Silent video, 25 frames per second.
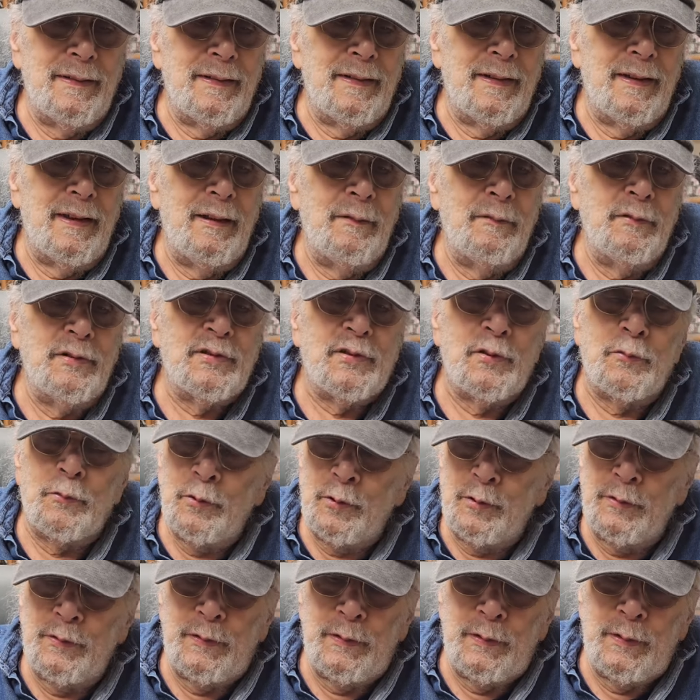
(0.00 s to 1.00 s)
He was the
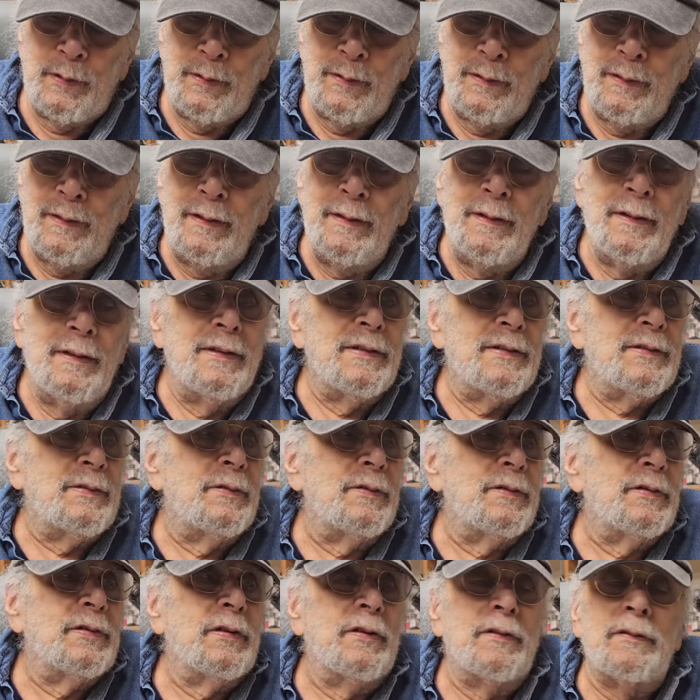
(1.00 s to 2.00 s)
real deal. So
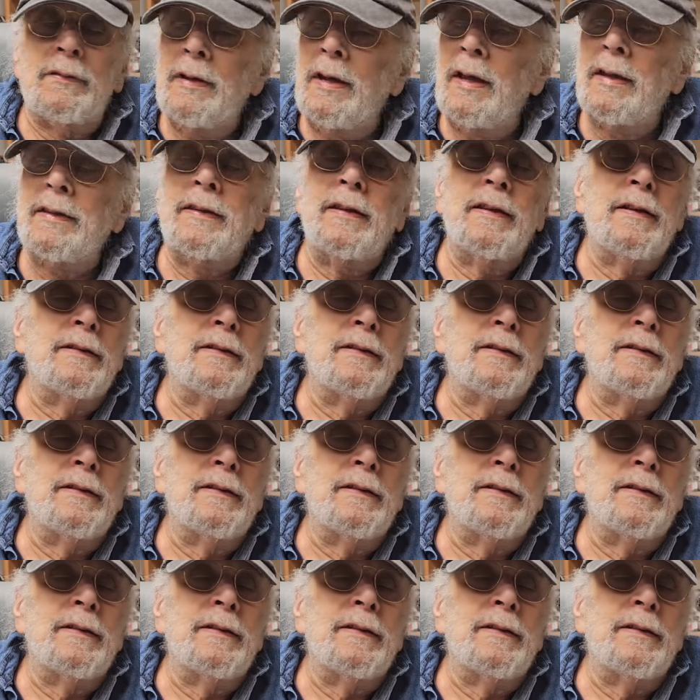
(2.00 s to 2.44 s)
he said, "Hey,